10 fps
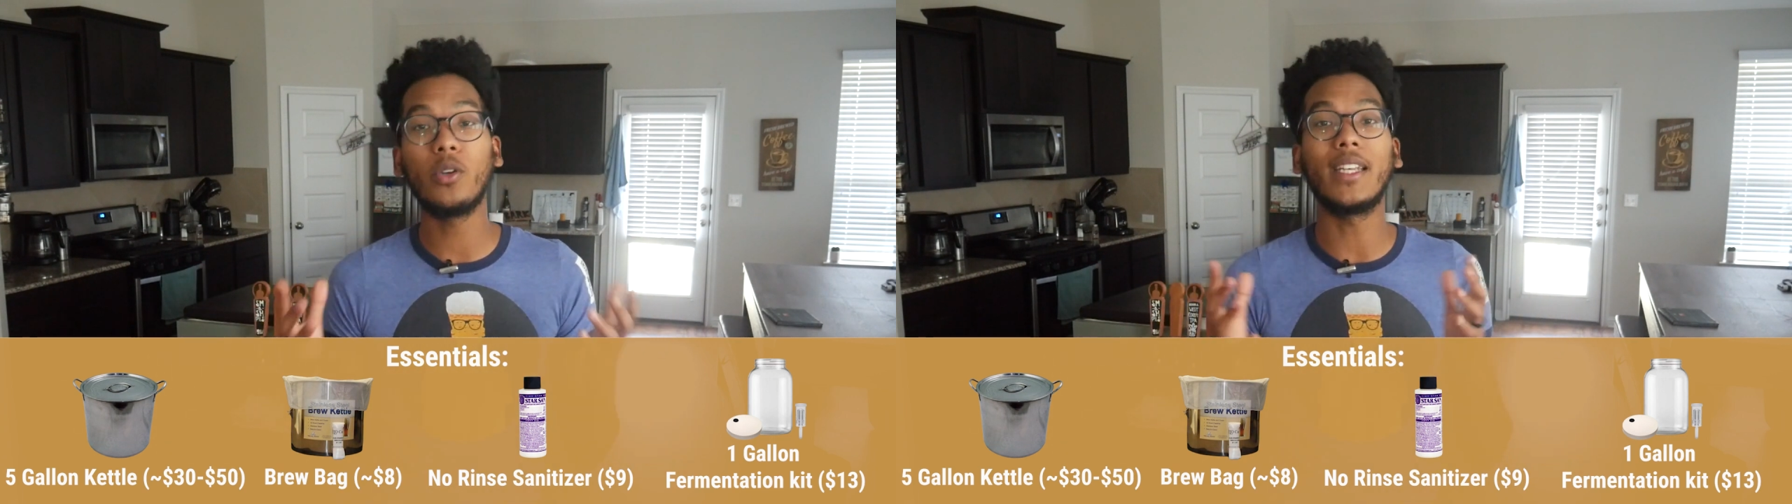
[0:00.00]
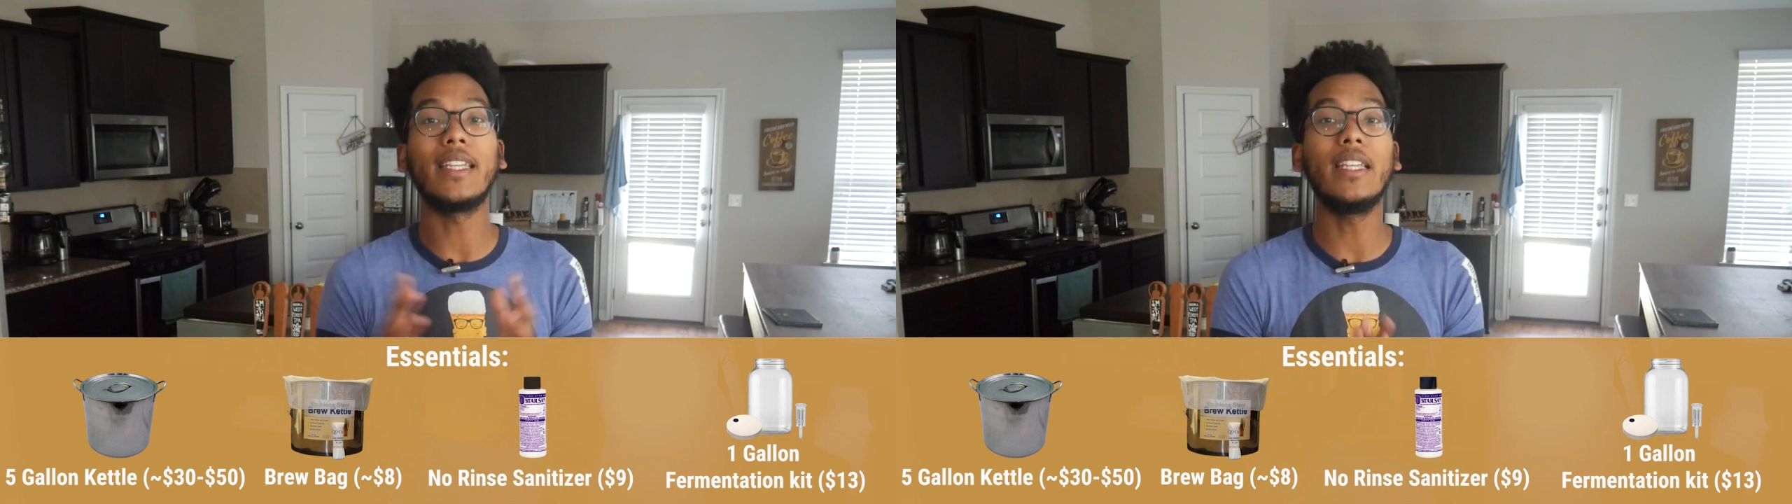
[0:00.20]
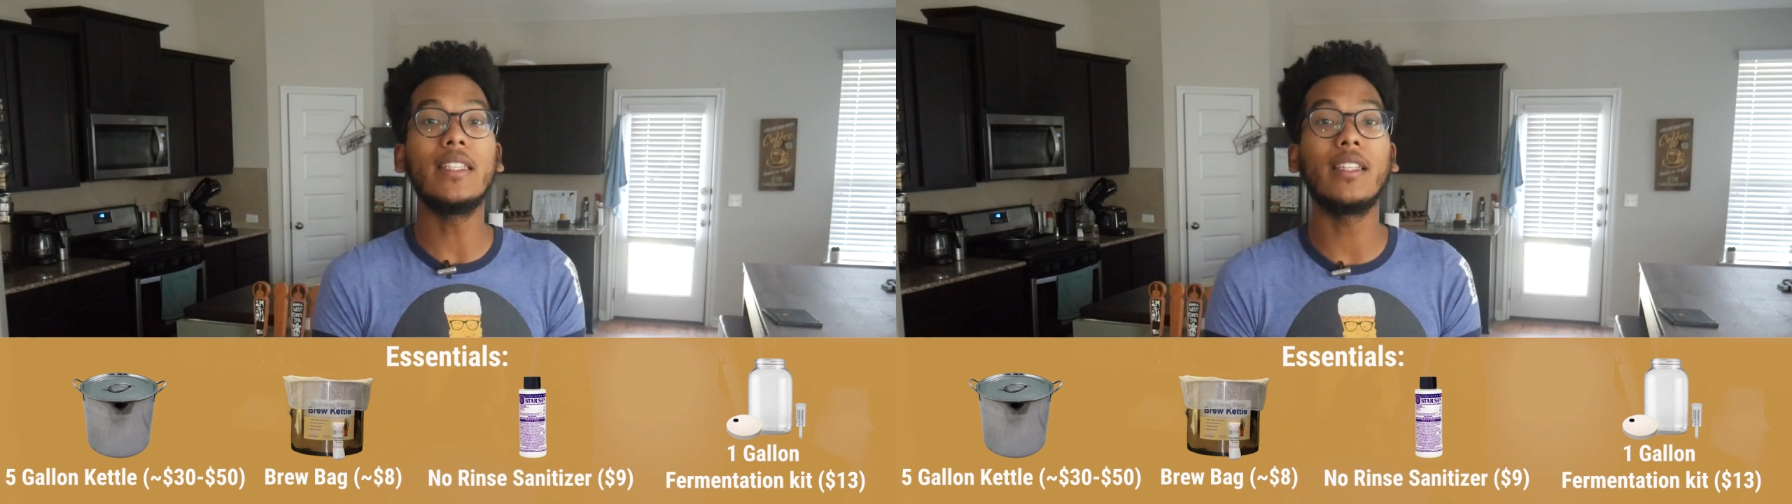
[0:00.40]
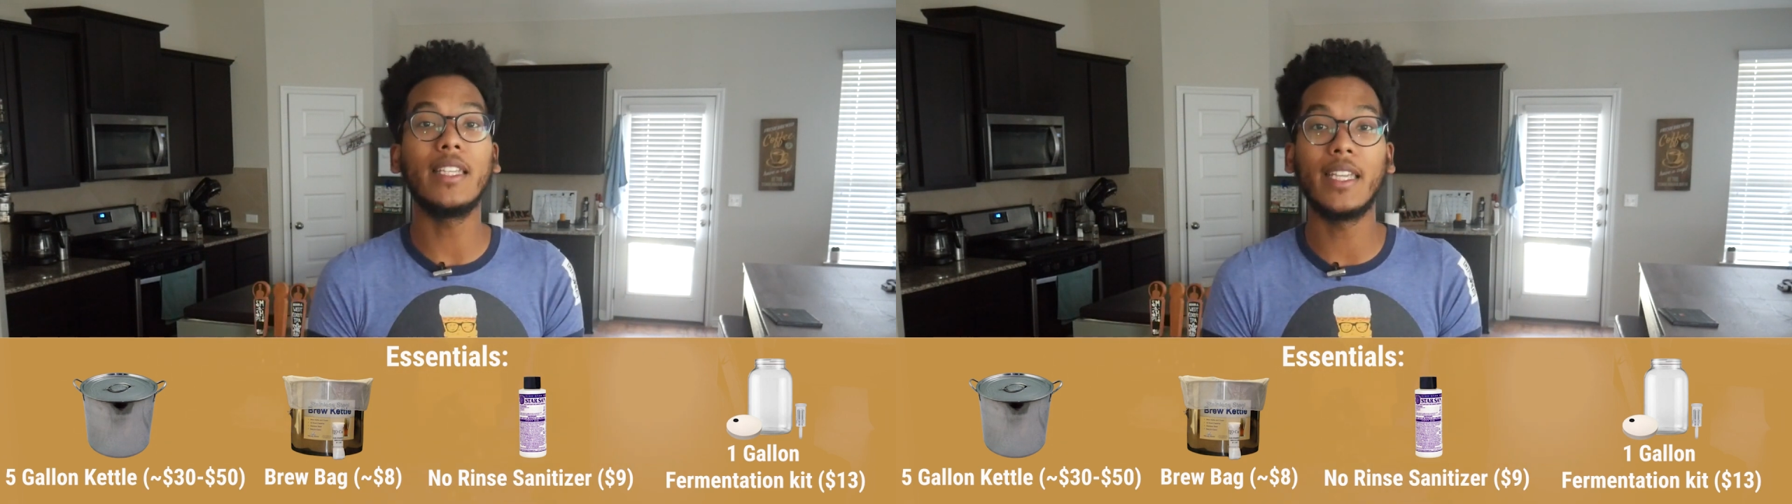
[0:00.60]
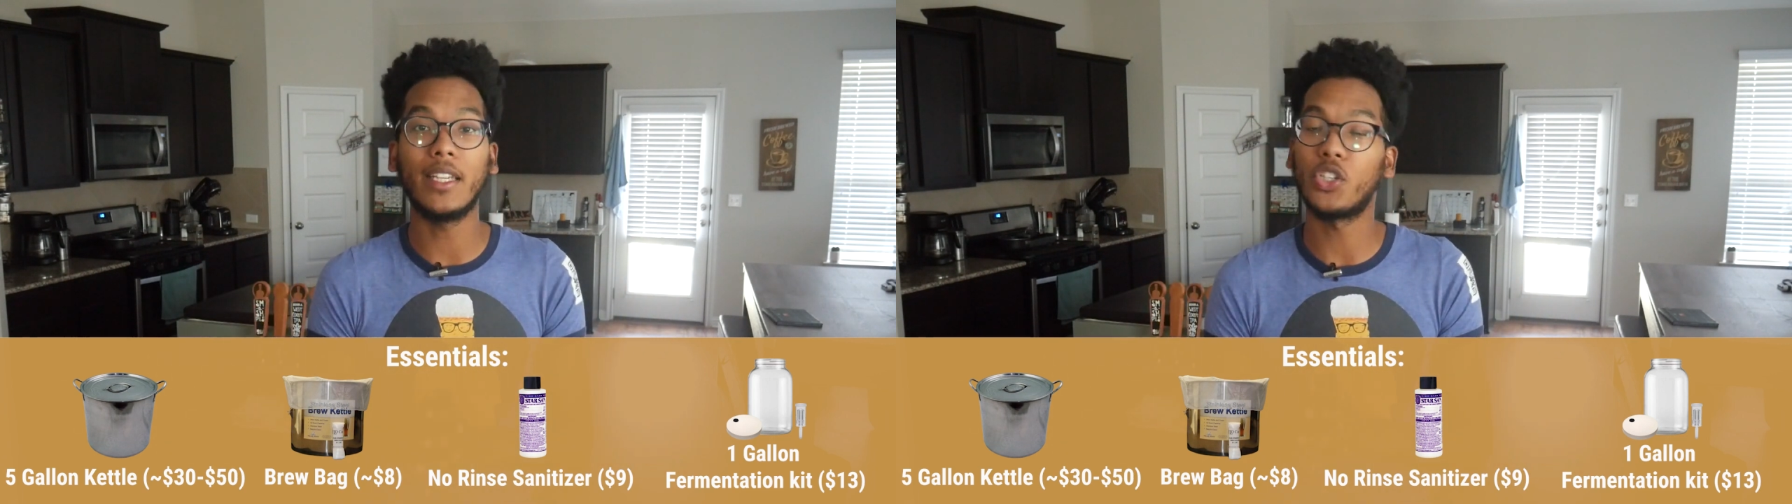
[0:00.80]
you could
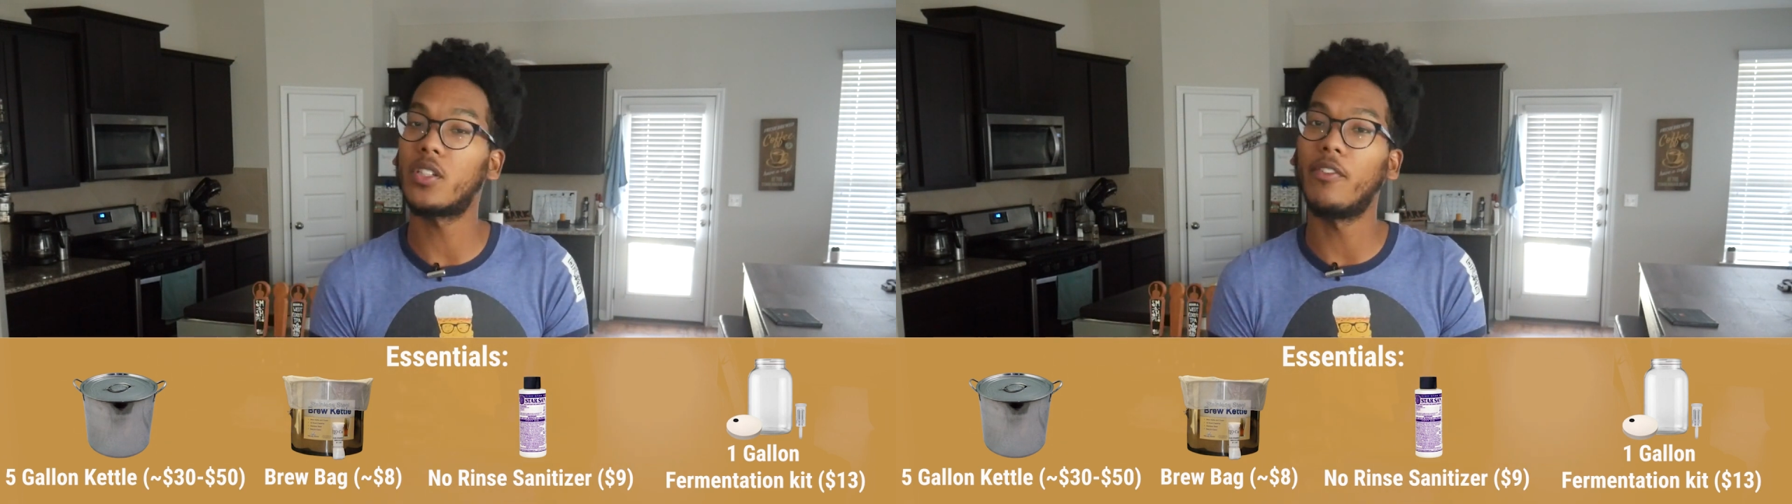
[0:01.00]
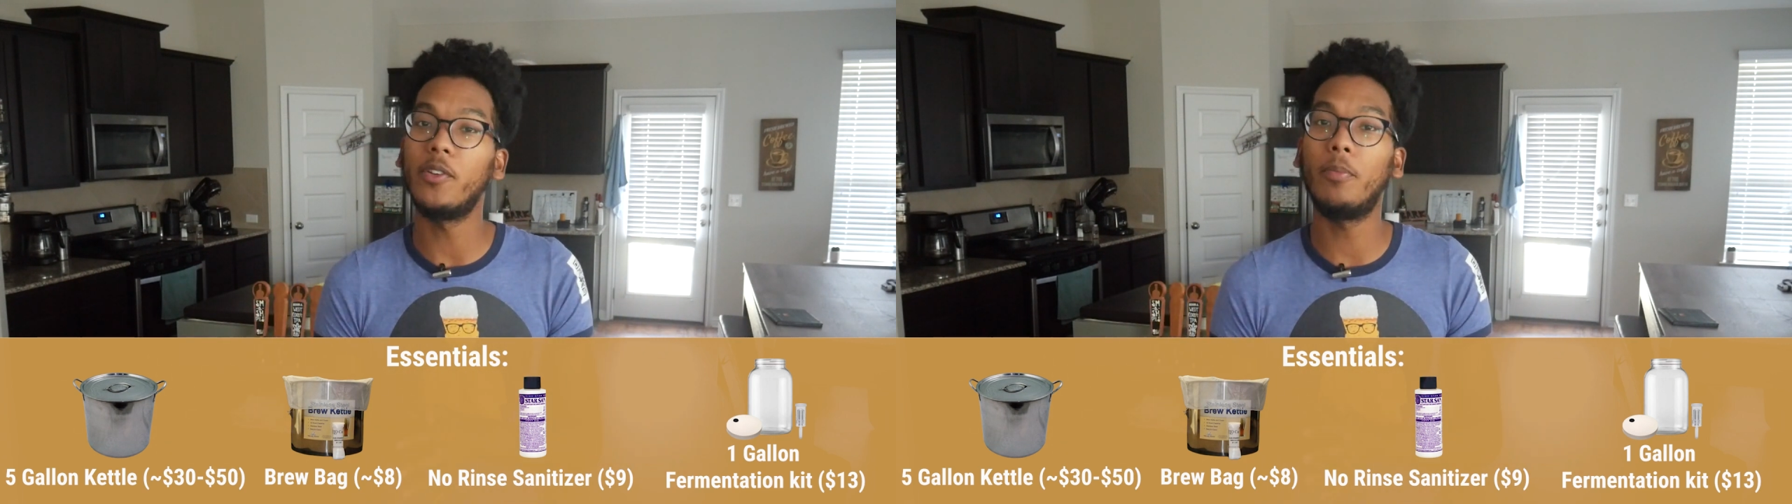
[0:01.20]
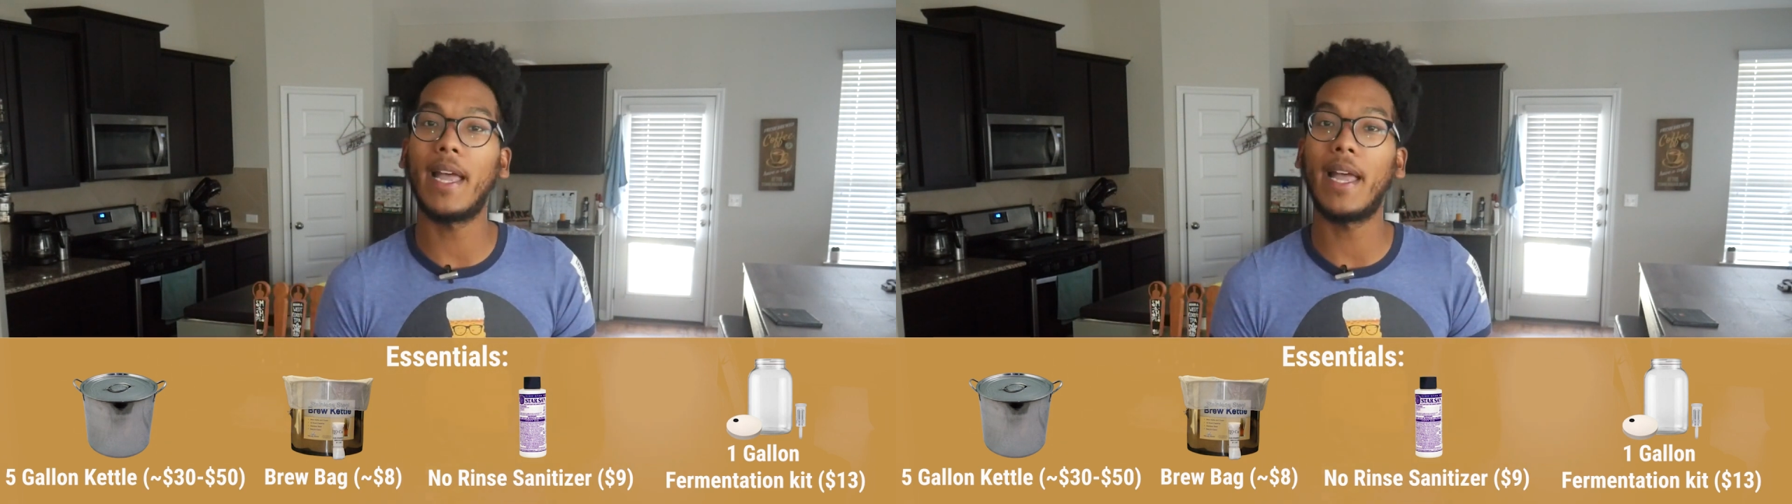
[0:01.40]
easily get just a few